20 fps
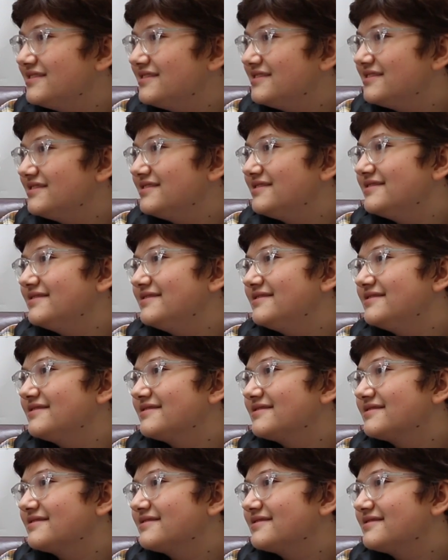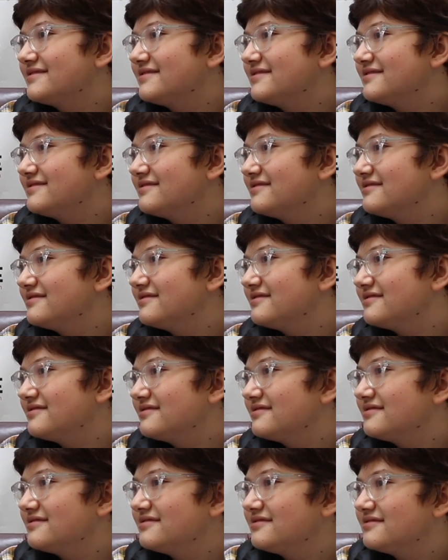
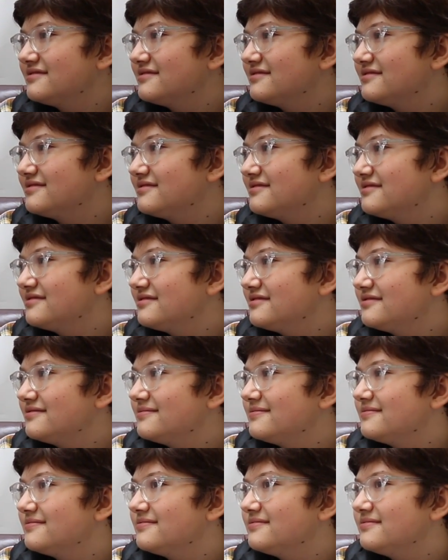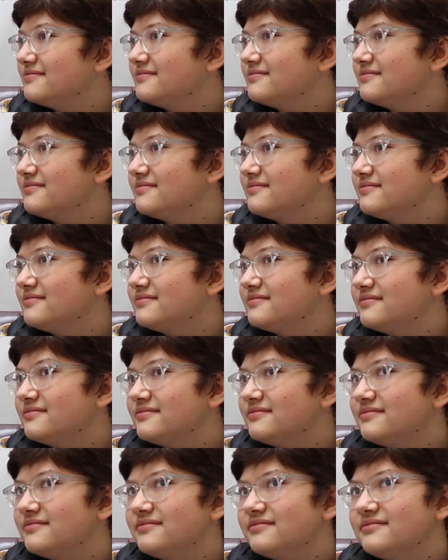
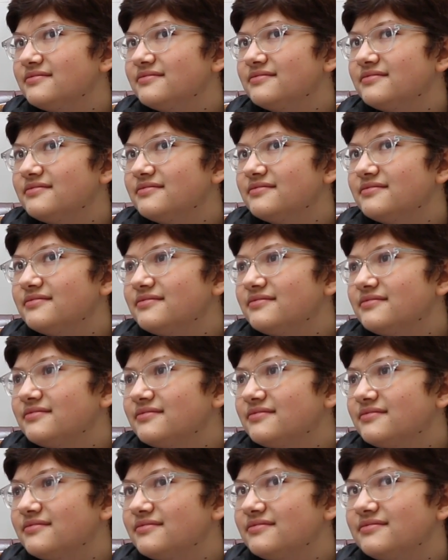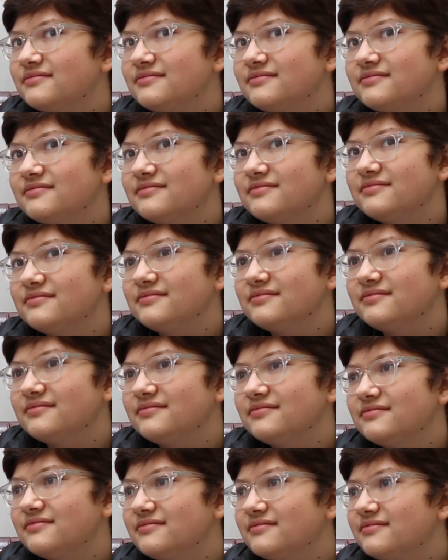
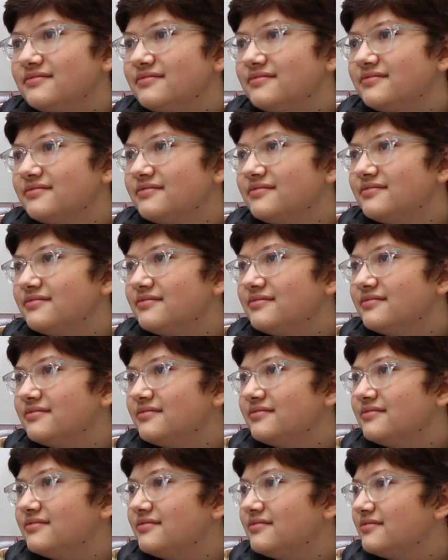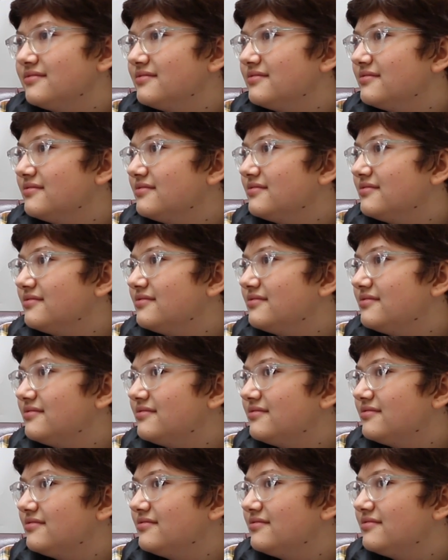This person isn't speaking.